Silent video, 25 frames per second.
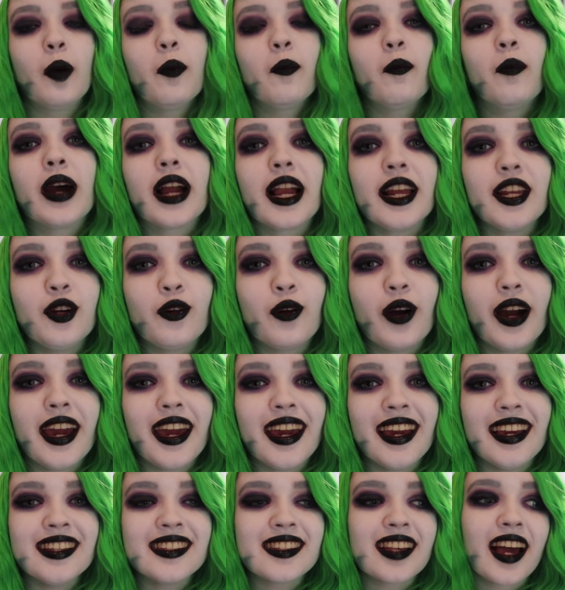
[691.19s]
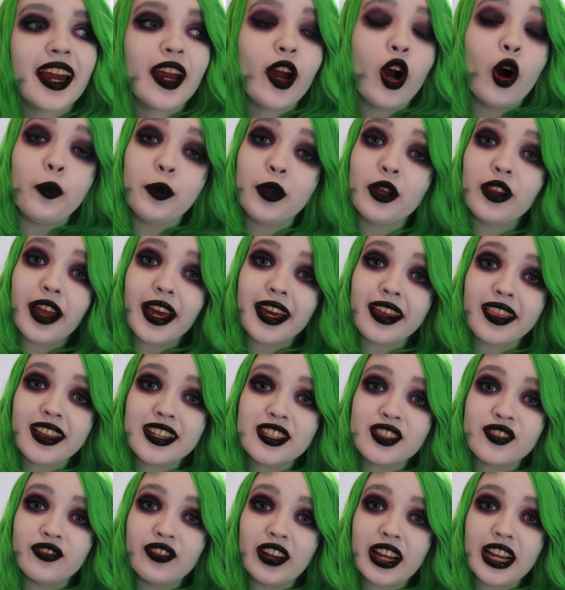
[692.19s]
But anyways, I hope you liked this
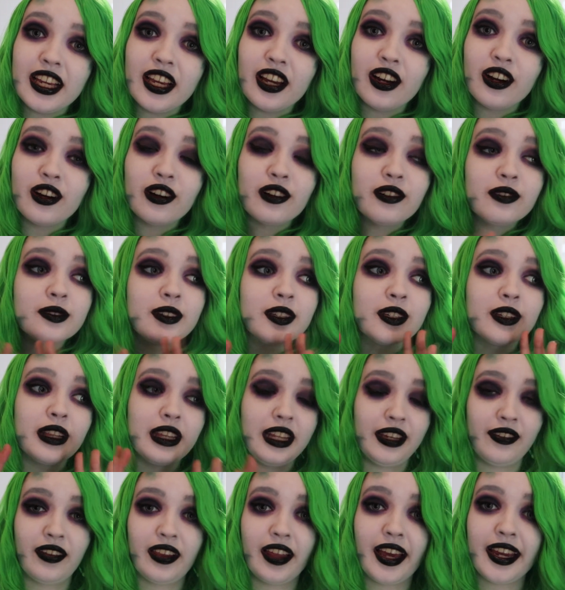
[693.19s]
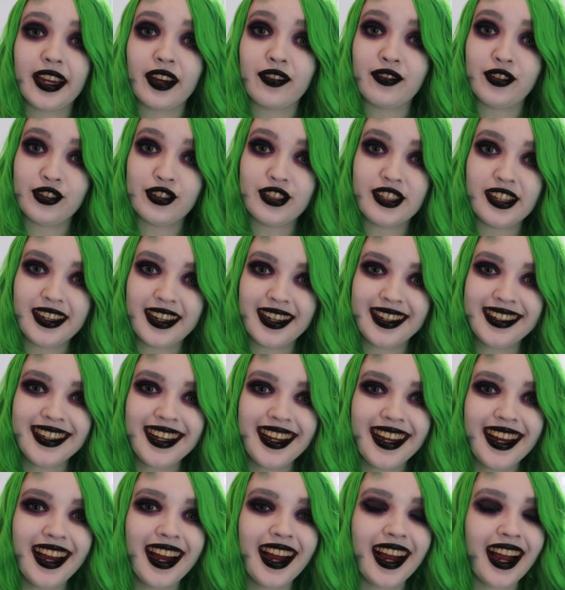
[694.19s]
video. Leave a like if you did.
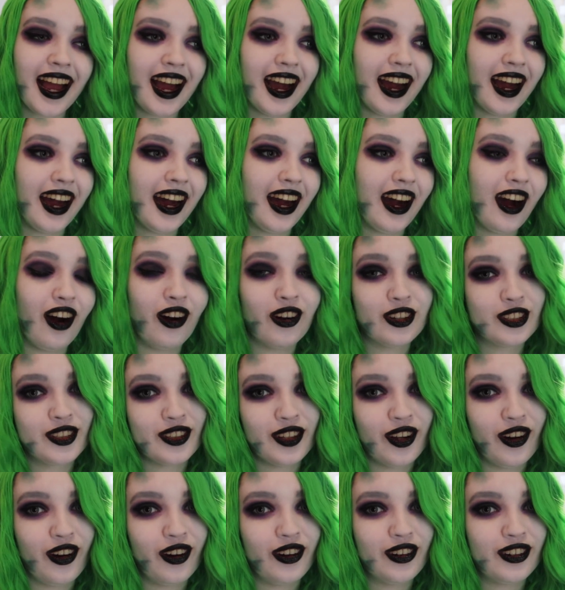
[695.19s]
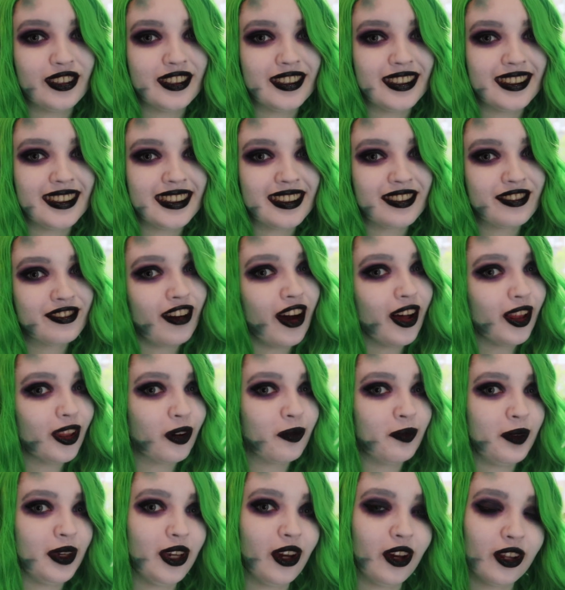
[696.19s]
Also, follow
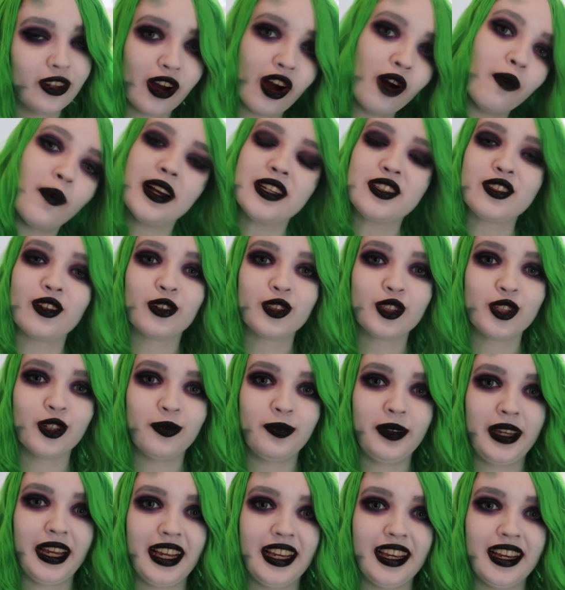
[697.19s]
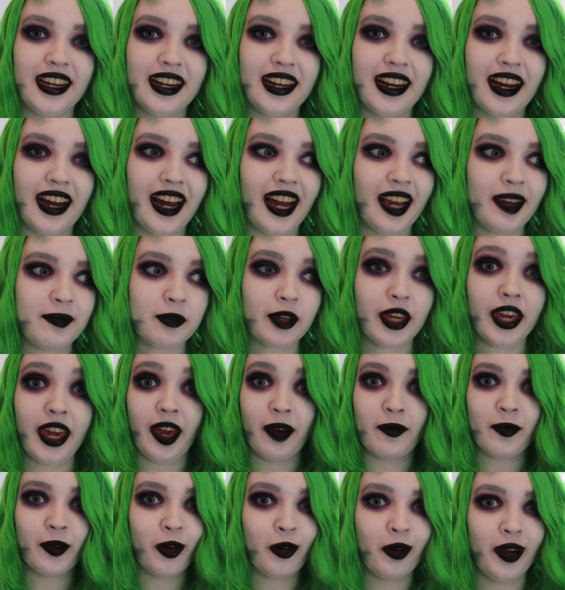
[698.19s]
me on all my social media. I'm
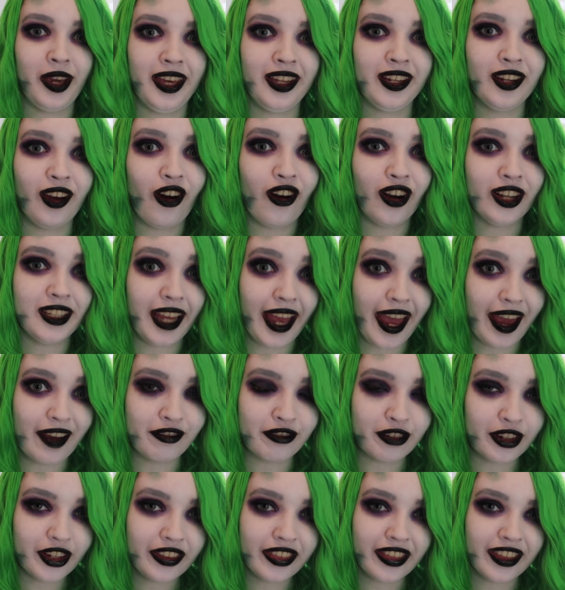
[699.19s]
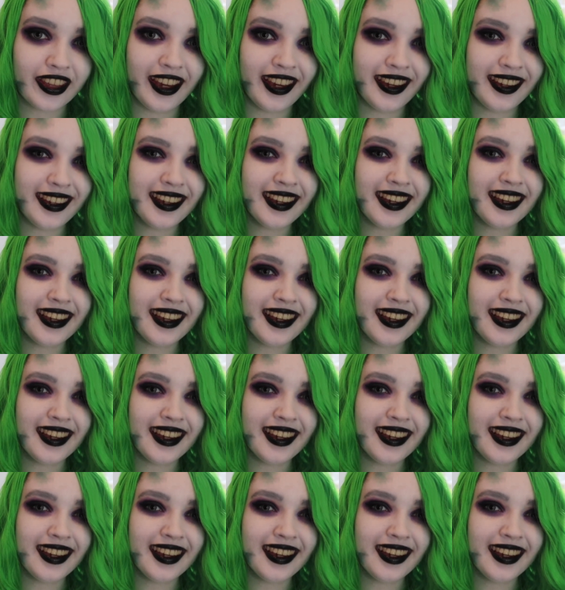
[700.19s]
Kim Quinn on everything.